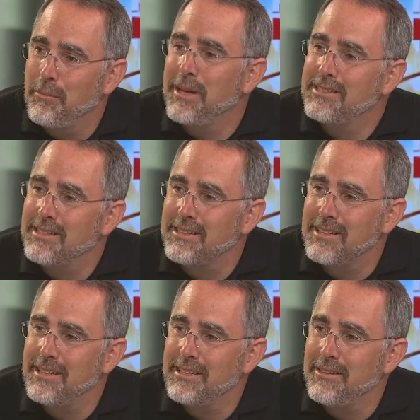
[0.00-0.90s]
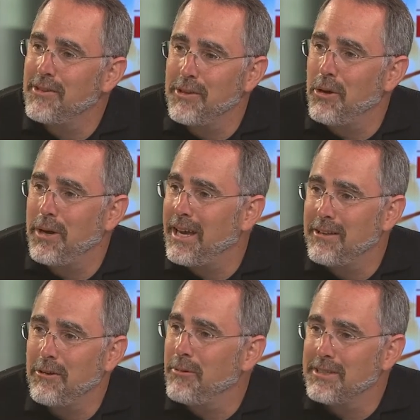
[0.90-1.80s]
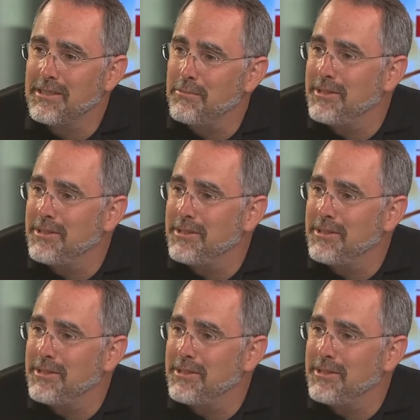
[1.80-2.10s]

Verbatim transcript: basically, even though I had no reason to